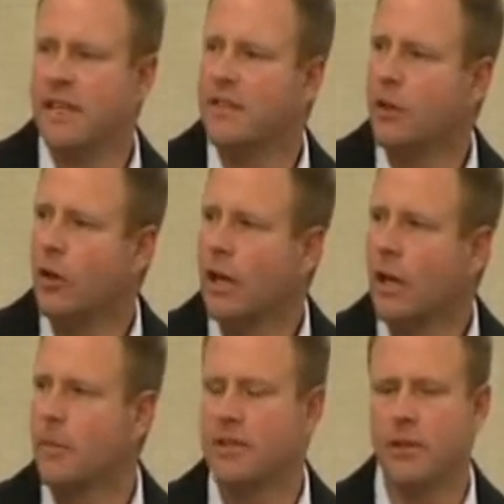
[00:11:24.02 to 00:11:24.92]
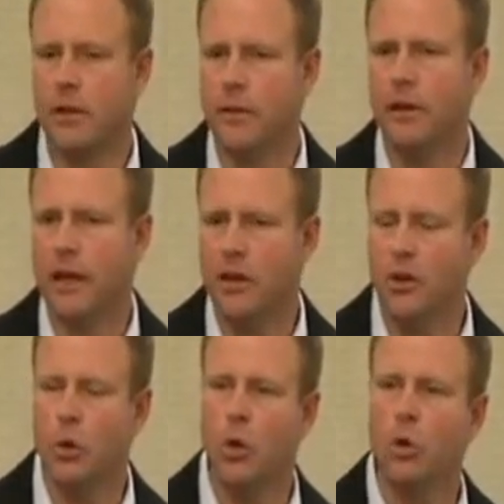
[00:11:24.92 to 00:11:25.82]
these kids look at him still, and they're
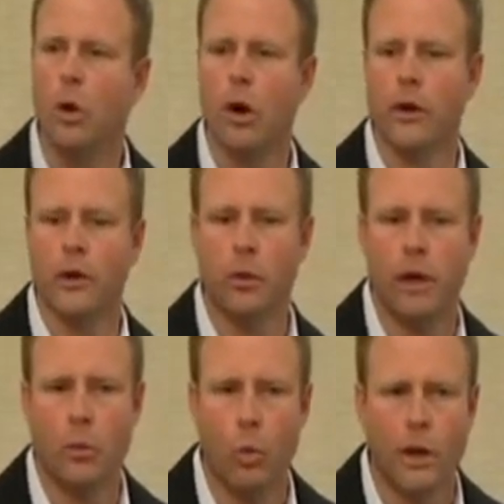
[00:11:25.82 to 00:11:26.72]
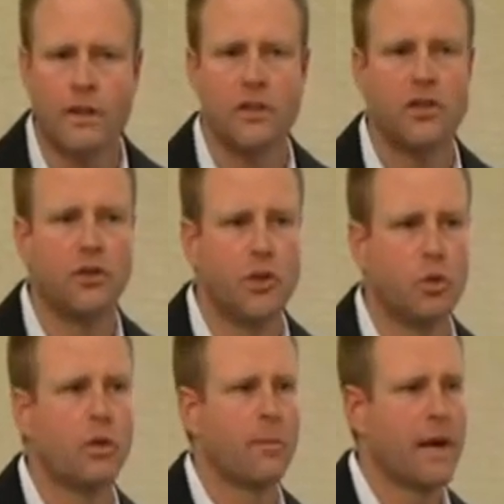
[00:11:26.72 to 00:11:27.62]
like, who are you, and what did you
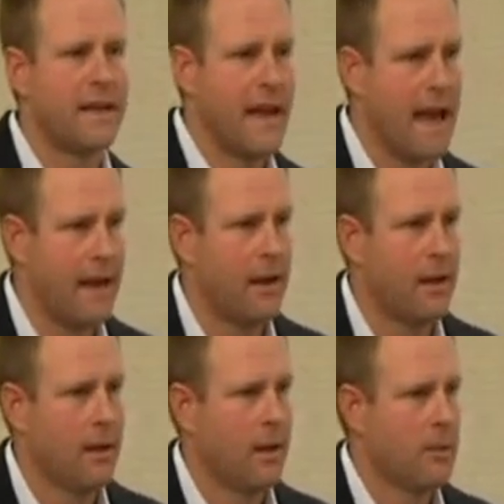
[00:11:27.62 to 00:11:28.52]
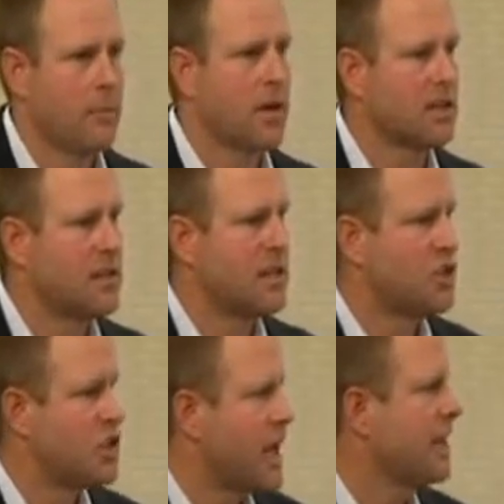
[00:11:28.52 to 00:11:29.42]
do with my dad? Because
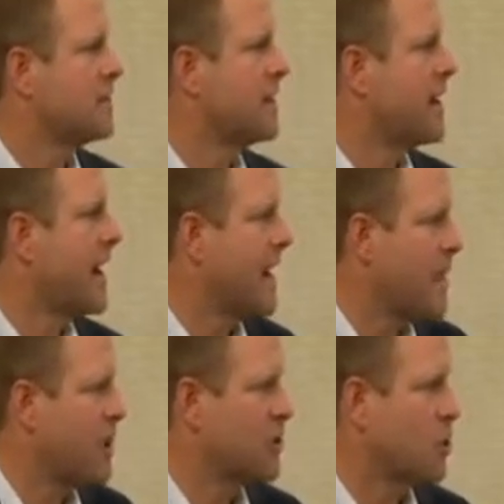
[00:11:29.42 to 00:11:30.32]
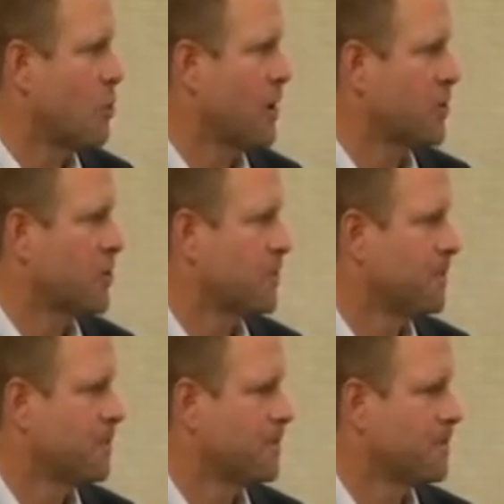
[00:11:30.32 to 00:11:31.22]
it changed the dynamic so
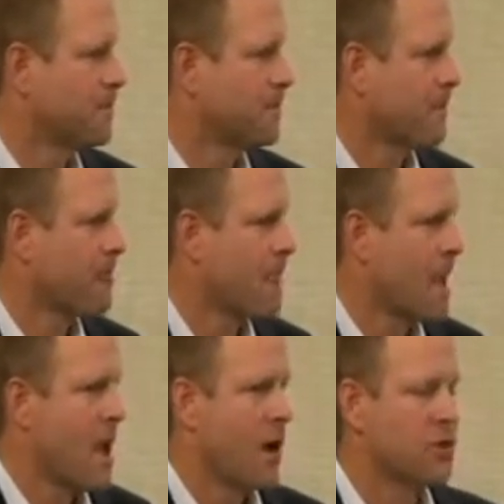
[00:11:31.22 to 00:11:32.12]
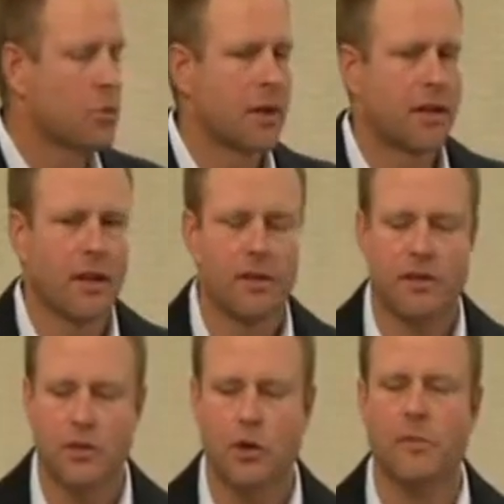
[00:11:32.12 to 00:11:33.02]
much. I also want to
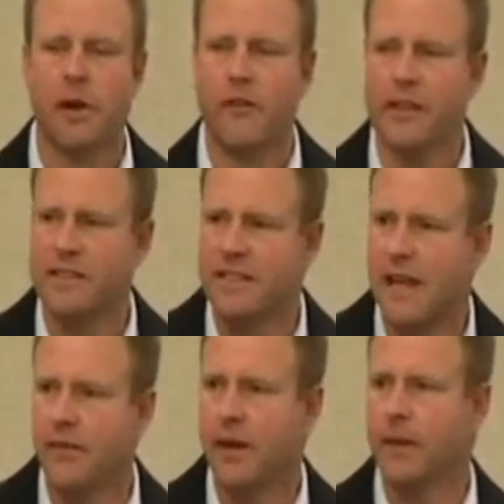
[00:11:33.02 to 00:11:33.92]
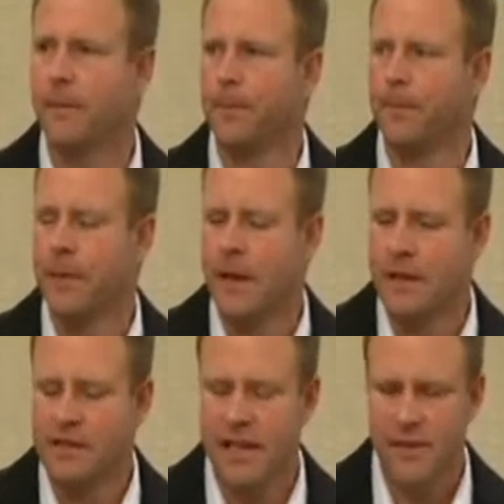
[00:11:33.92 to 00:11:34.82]
tell you the story of my friend Stephanie.
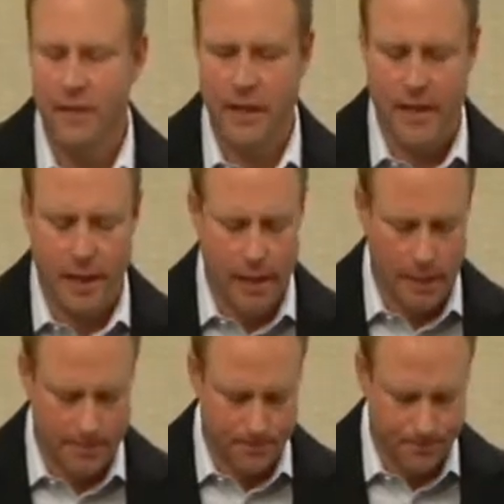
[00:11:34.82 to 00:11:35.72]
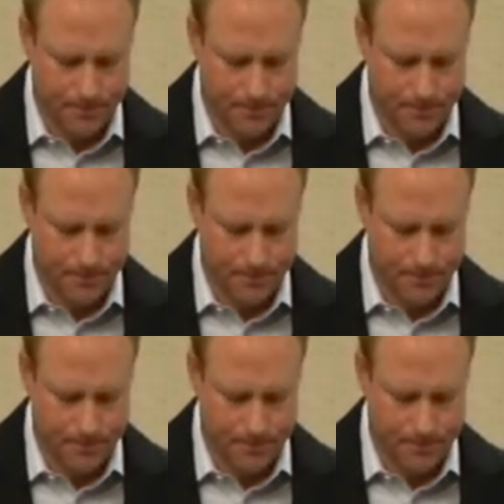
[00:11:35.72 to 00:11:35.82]
Stephanie